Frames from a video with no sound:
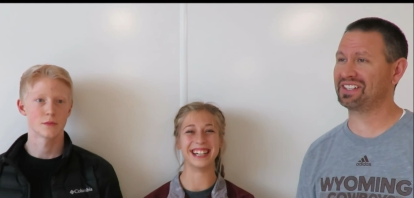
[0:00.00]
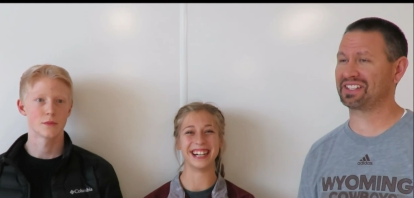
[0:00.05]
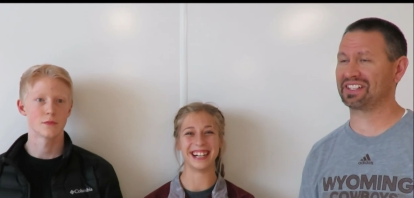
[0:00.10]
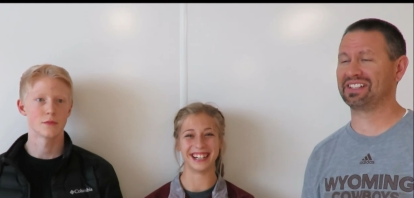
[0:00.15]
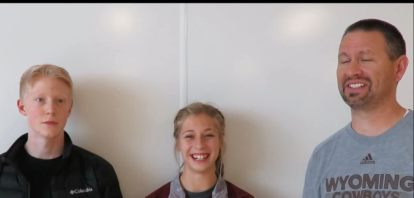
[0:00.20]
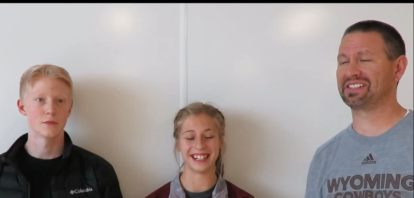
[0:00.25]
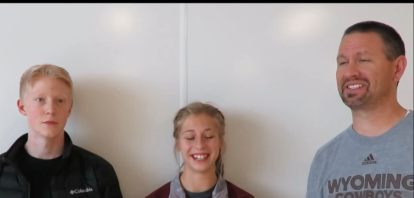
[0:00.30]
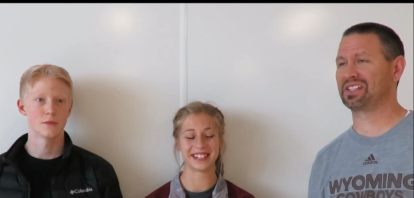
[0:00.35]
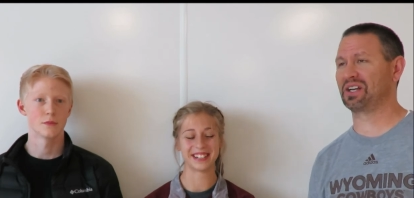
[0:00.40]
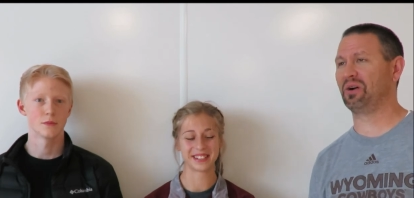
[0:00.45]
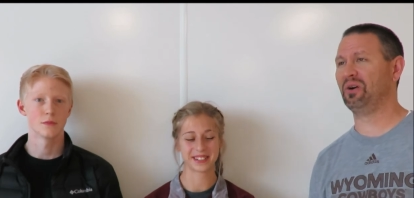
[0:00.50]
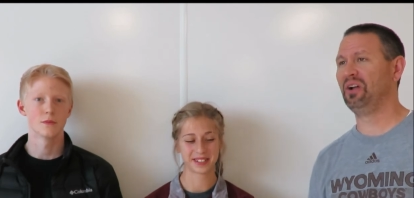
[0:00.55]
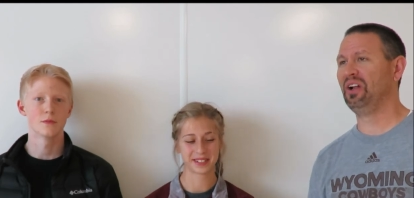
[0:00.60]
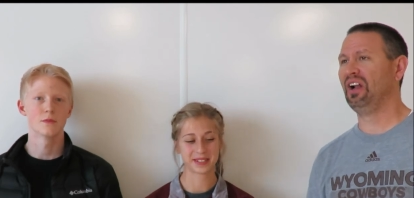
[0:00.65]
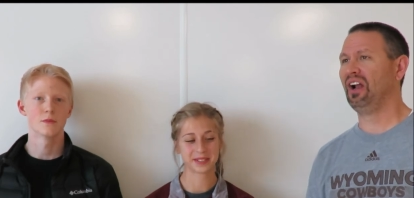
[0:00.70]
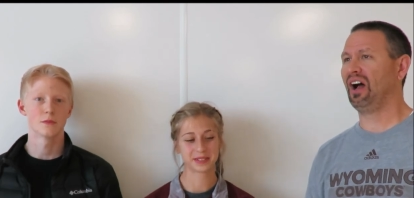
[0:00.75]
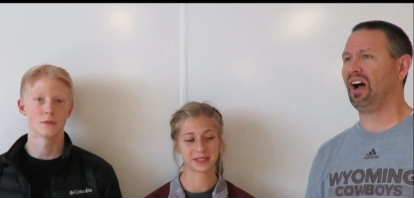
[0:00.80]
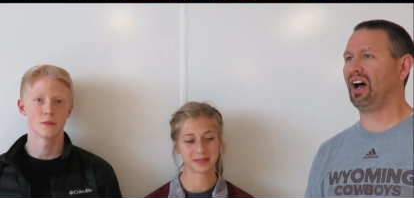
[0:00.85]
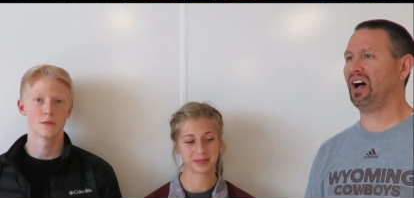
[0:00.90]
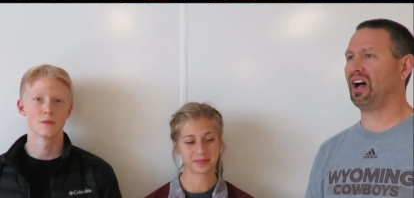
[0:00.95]
Speaker 1: Yeah. So,
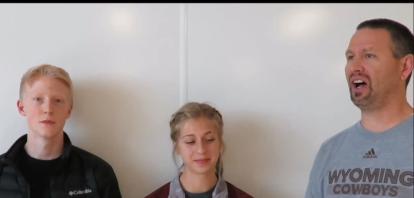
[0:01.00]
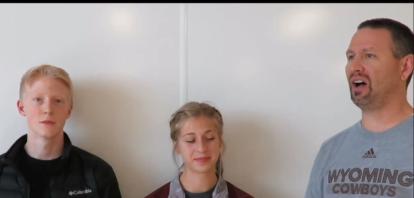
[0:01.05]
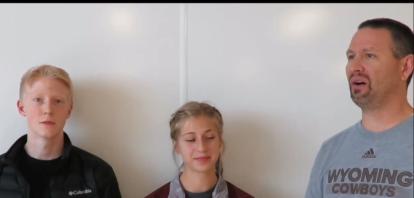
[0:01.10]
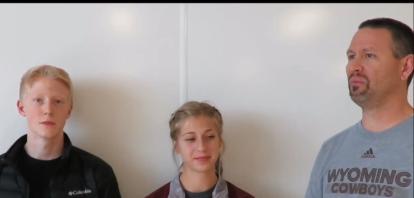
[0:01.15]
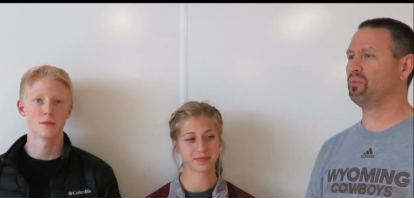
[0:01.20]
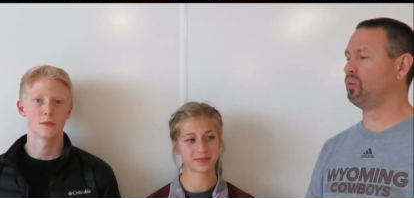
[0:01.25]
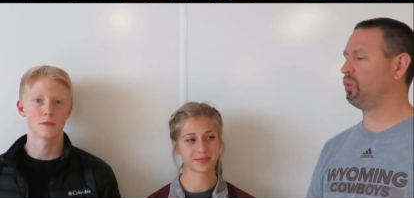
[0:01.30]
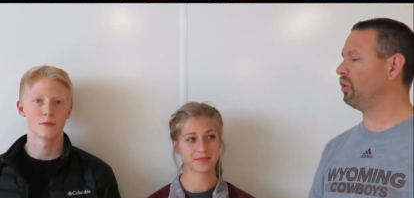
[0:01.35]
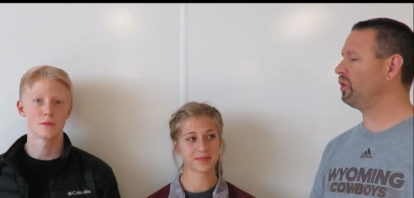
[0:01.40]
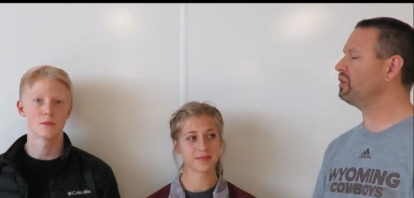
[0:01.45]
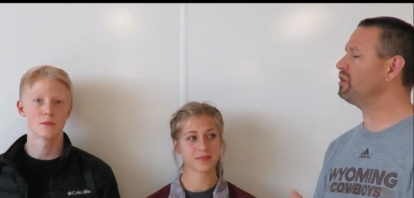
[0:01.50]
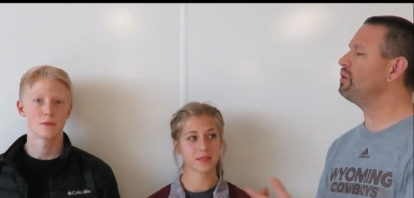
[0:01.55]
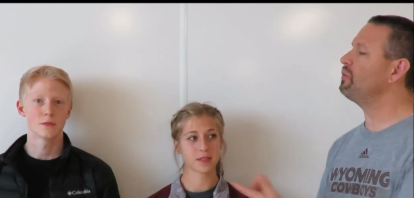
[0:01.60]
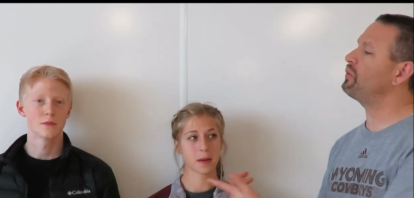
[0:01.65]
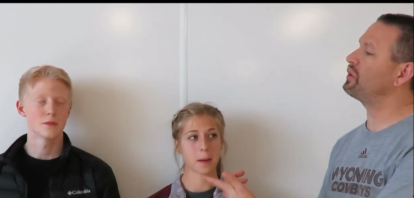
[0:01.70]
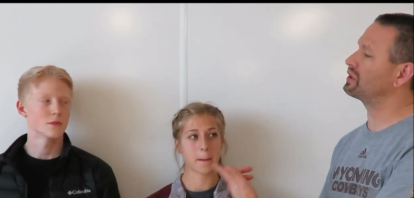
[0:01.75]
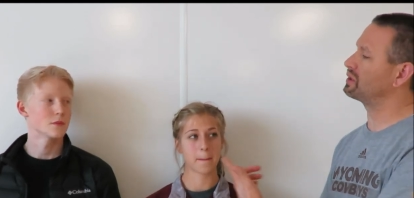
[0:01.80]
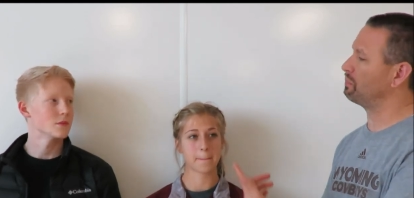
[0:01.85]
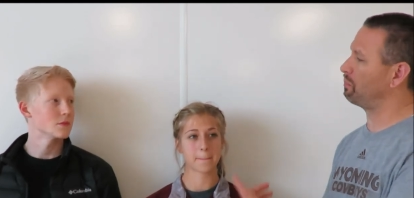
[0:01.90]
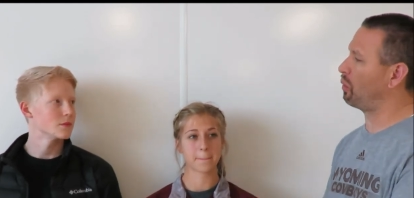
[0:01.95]
what do you
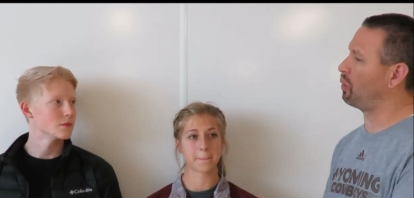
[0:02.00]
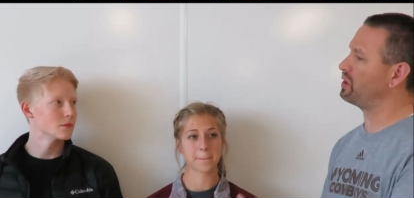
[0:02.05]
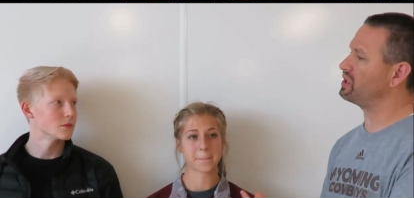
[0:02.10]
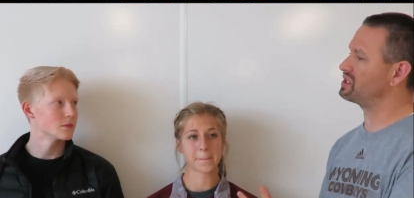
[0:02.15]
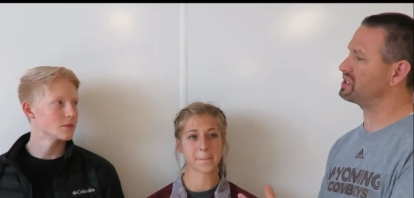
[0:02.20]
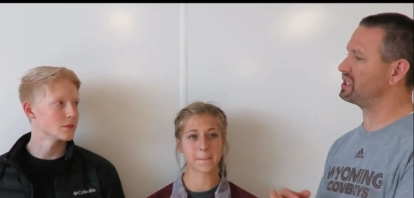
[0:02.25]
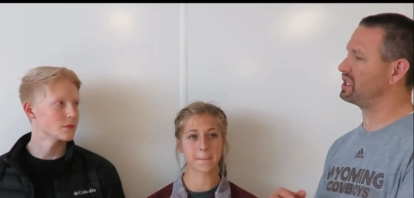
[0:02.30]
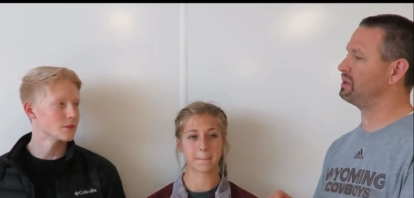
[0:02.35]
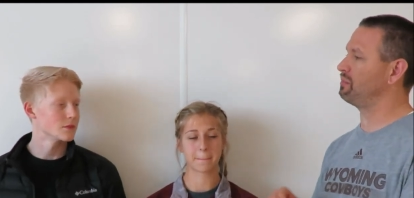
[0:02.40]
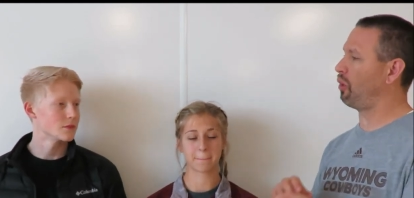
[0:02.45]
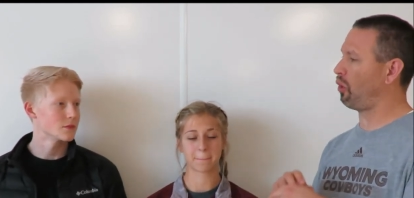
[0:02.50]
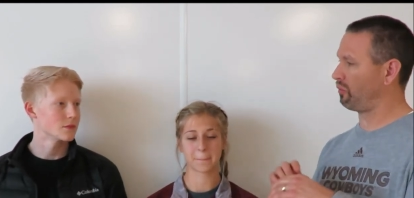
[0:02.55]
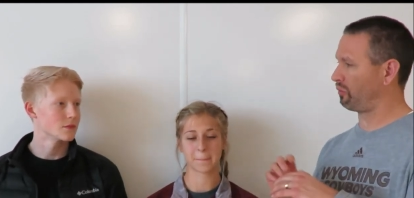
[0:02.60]
think the boys' team